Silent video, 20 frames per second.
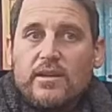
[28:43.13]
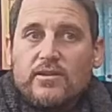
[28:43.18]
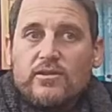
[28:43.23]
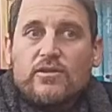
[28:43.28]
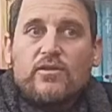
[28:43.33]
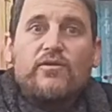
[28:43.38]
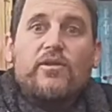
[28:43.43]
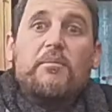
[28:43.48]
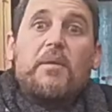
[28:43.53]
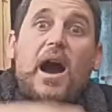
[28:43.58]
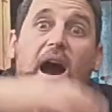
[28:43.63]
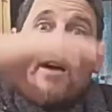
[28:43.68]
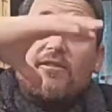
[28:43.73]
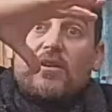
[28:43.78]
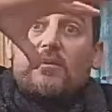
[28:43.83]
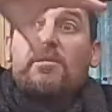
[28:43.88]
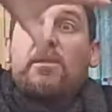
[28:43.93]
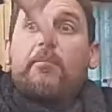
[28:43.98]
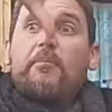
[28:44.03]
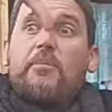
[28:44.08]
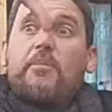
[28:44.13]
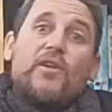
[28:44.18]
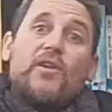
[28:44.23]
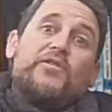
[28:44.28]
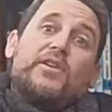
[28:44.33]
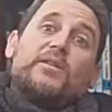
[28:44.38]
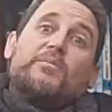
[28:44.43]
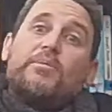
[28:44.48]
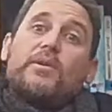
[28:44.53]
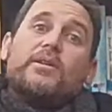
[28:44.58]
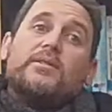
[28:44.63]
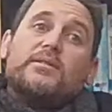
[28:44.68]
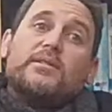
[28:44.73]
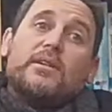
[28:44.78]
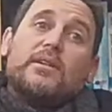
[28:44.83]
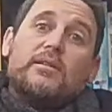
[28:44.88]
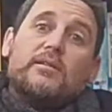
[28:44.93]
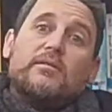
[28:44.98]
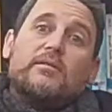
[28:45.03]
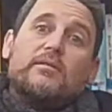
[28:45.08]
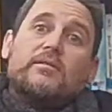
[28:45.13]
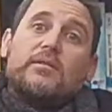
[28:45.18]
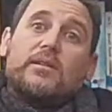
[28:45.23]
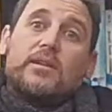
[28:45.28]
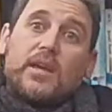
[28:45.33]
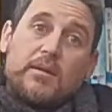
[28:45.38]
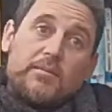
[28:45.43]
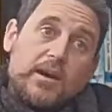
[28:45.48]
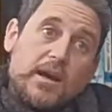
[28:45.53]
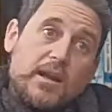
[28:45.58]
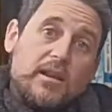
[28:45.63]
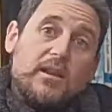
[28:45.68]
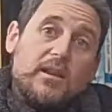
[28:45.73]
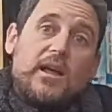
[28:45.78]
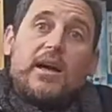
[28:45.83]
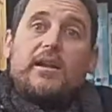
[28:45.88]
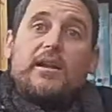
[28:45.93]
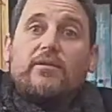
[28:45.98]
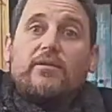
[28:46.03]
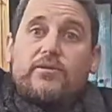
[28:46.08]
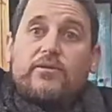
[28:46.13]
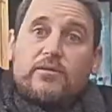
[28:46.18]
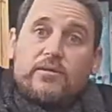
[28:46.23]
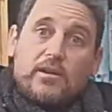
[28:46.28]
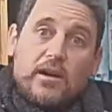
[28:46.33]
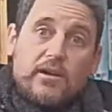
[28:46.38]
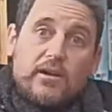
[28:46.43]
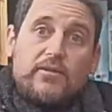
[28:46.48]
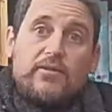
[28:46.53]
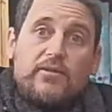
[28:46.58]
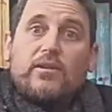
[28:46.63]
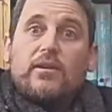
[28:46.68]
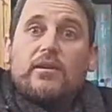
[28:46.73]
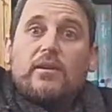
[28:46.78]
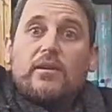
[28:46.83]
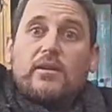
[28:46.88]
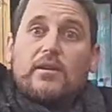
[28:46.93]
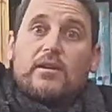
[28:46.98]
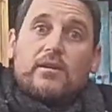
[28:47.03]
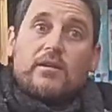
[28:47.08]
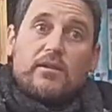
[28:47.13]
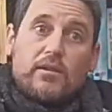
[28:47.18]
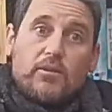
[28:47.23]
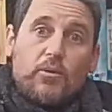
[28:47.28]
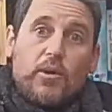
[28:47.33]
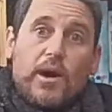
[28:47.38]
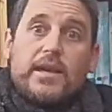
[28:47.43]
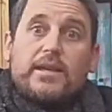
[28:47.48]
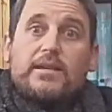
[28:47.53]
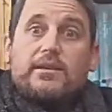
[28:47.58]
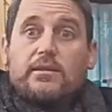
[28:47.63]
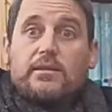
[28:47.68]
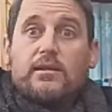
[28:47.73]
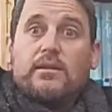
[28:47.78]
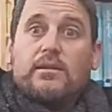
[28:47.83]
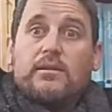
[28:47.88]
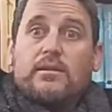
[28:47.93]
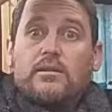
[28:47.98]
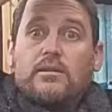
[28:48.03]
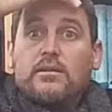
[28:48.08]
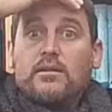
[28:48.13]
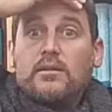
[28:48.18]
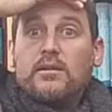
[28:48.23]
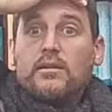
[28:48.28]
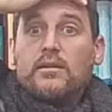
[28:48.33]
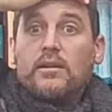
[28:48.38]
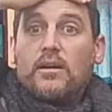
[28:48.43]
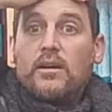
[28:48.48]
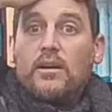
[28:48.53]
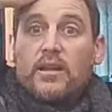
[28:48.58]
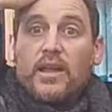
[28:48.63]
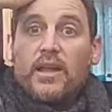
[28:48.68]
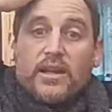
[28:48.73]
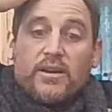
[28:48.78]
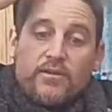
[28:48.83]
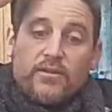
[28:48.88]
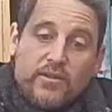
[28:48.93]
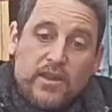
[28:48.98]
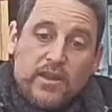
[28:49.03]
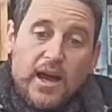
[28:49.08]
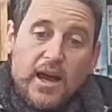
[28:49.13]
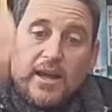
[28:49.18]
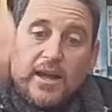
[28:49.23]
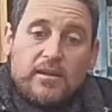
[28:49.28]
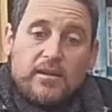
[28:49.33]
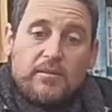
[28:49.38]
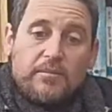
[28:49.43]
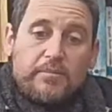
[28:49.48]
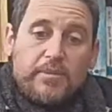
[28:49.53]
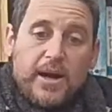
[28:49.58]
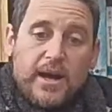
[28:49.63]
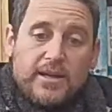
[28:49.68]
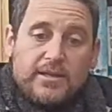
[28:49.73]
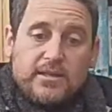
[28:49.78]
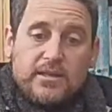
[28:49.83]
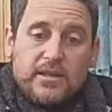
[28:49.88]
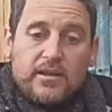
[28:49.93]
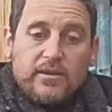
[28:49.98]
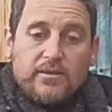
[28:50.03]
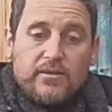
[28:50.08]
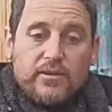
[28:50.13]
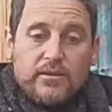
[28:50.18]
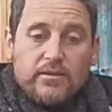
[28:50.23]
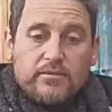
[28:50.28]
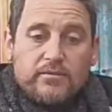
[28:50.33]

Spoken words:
So from Avram, the perfect person, came out a lot of waste, a lot of not positive.